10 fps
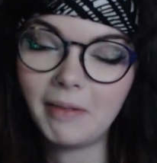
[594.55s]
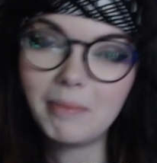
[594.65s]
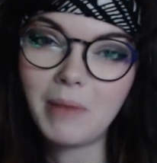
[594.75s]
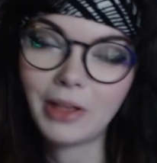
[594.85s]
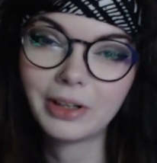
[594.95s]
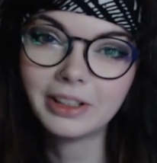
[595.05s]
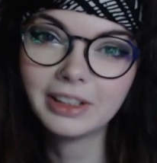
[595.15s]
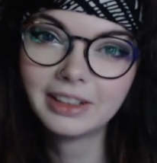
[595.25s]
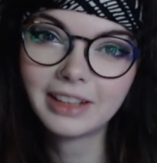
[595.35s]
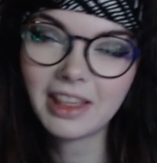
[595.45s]

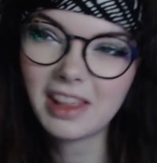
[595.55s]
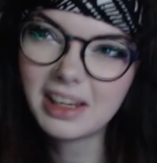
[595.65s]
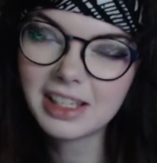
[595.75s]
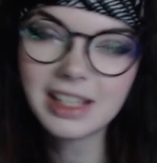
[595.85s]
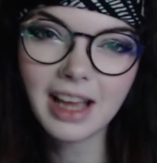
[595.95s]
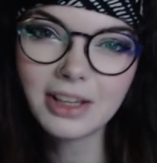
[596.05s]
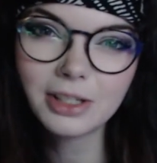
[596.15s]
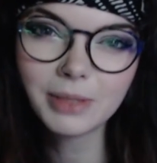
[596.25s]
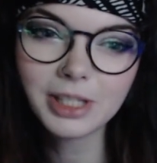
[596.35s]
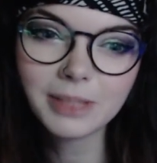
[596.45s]
mother, I think it's, I
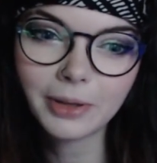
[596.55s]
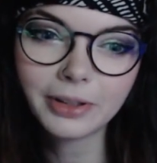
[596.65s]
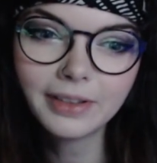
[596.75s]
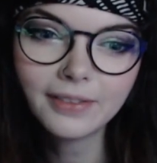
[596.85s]
assume it's his mother,